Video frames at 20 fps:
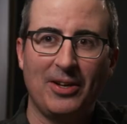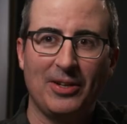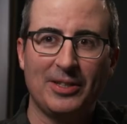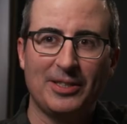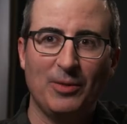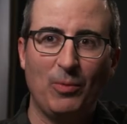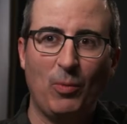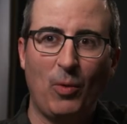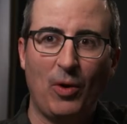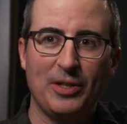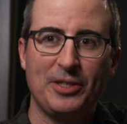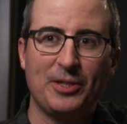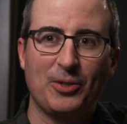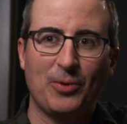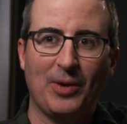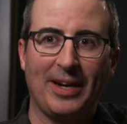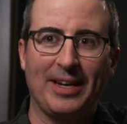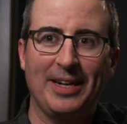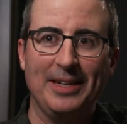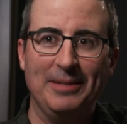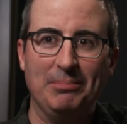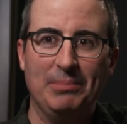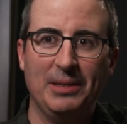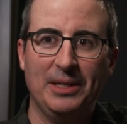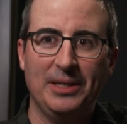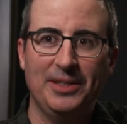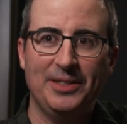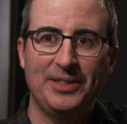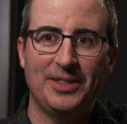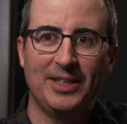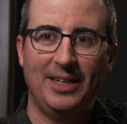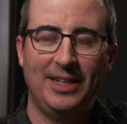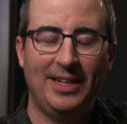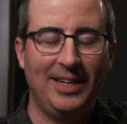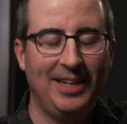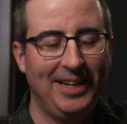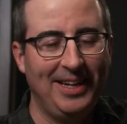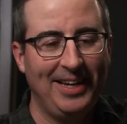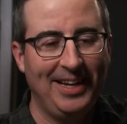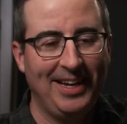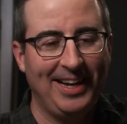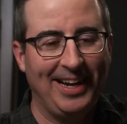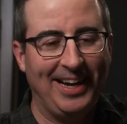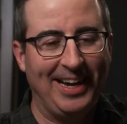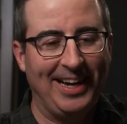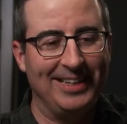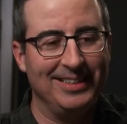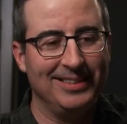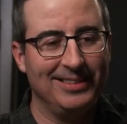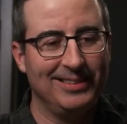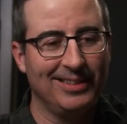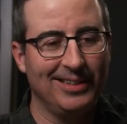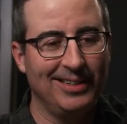liked a wisecracking bird, and